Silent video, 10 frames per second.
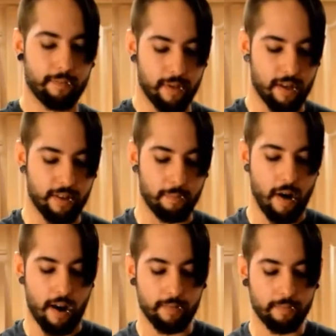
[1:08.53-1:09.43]
But on the
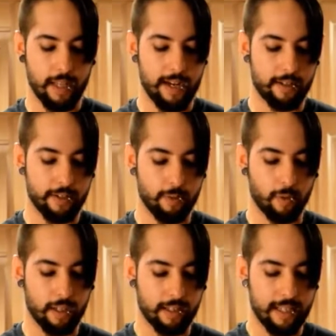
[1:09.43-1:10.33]
bottom layer, you want
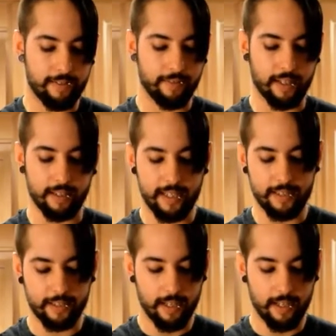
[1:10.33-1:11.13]
to leave at least,